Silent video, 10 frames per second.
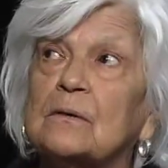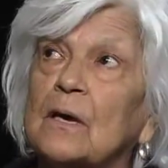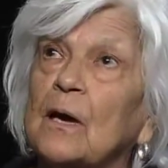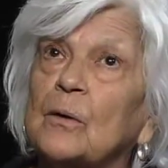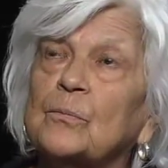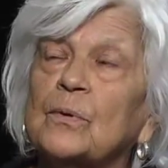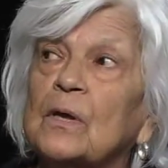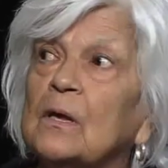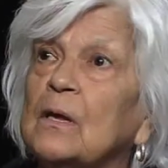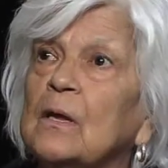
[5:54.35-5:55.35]
camp,
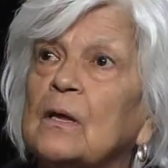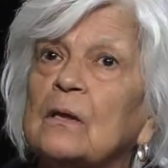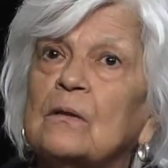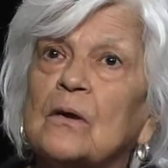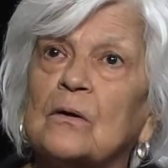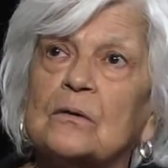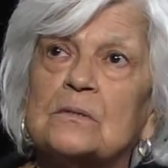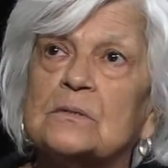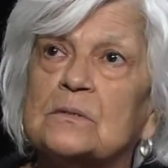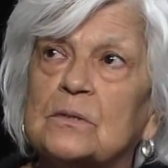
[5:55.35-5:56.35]
there
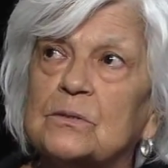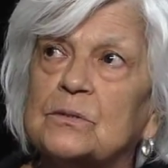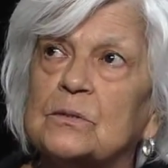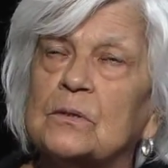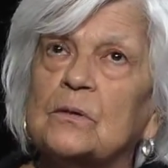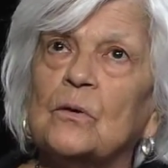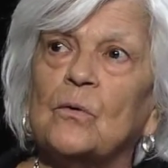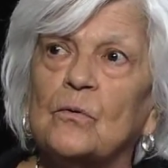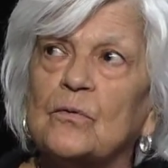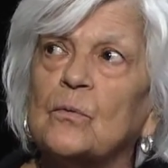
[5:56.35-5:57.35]
is such an
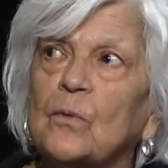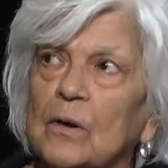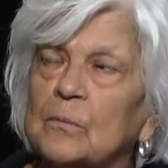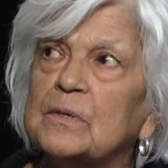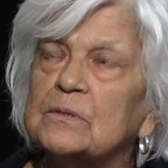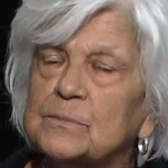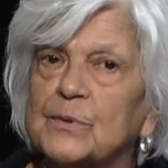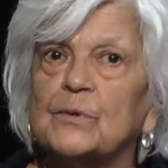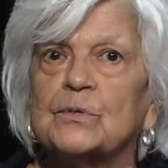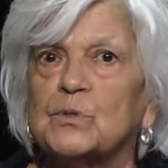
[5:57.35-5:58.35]
overwhelming
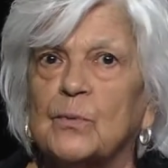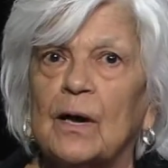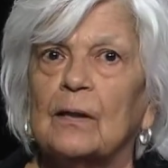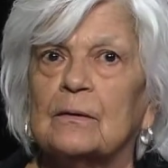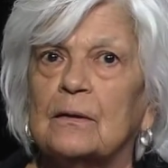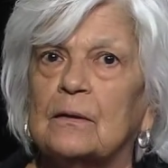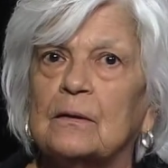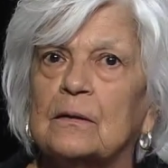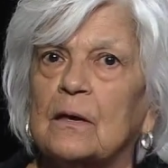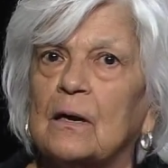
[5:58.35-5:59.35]

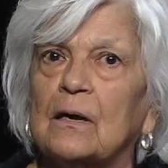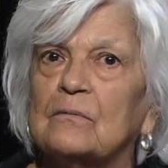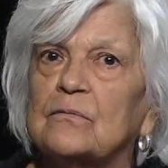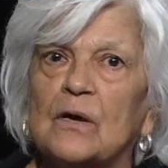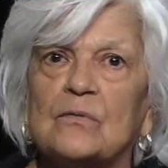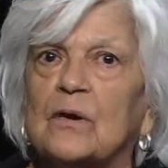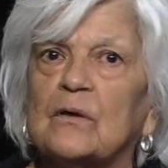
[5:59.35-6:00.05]
spirituality that I have never,